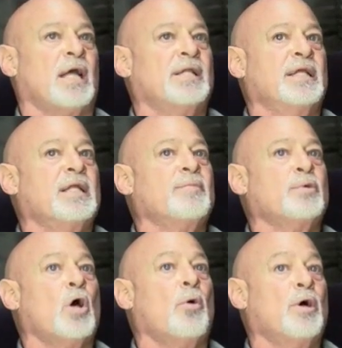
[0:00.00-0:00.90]
and didn't even
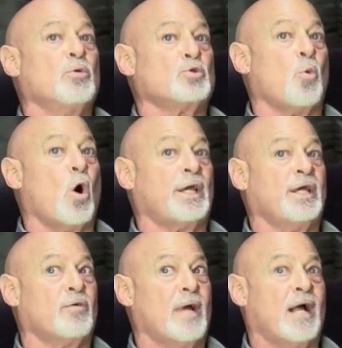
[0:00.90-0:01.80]
know and was walking
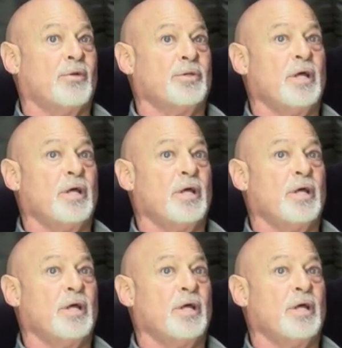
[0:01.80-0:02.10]
around.